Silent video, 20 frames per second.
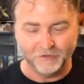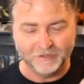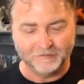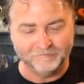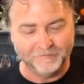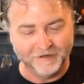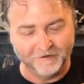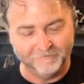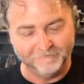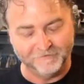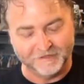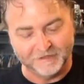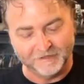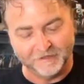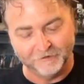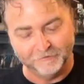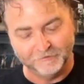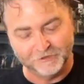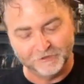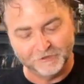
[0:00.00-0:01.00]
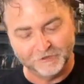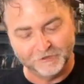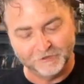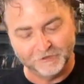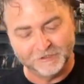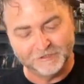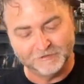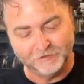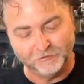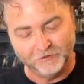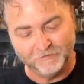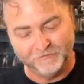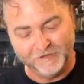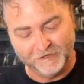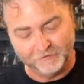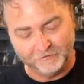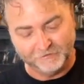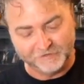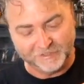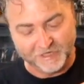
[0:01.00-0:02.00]
fleet, toy
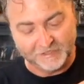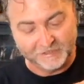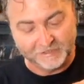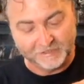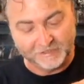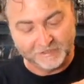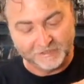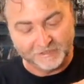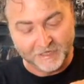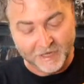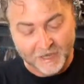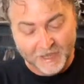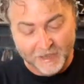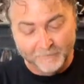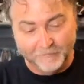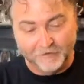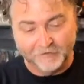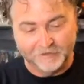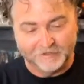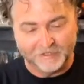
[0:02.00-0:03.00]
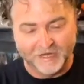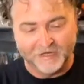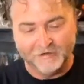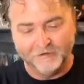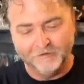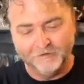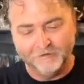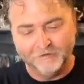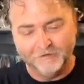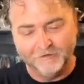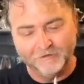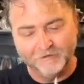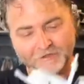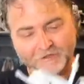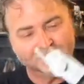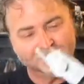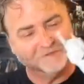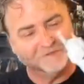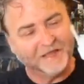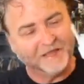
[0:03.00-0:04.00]
vehicle size, because I know that
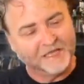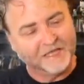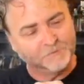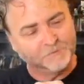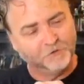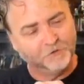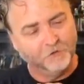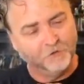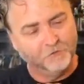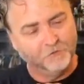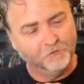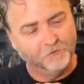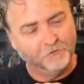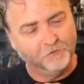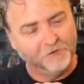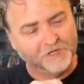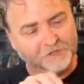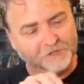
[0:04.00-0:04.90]
Hasbro always were